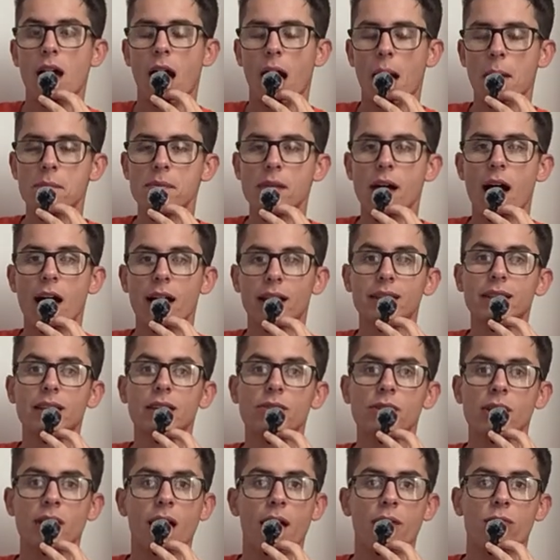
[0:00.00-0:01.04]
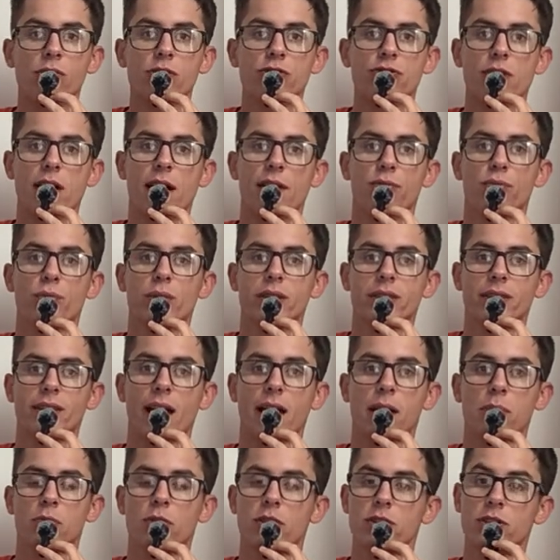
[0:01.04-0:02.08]
I'm not leaving every draft with
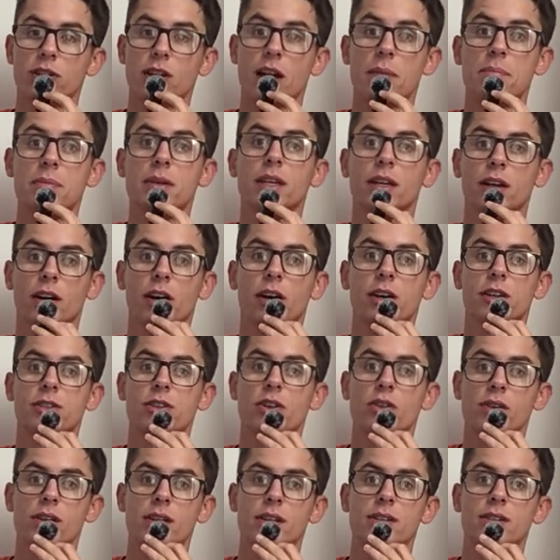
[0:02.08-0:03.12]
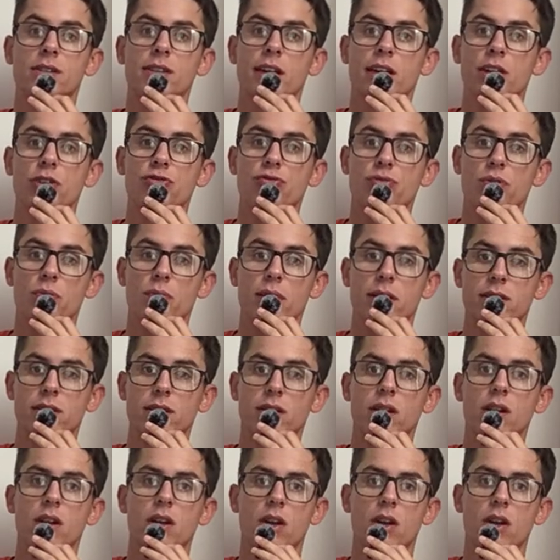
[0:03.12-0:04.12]
Dak Prescott because there is the injury risk.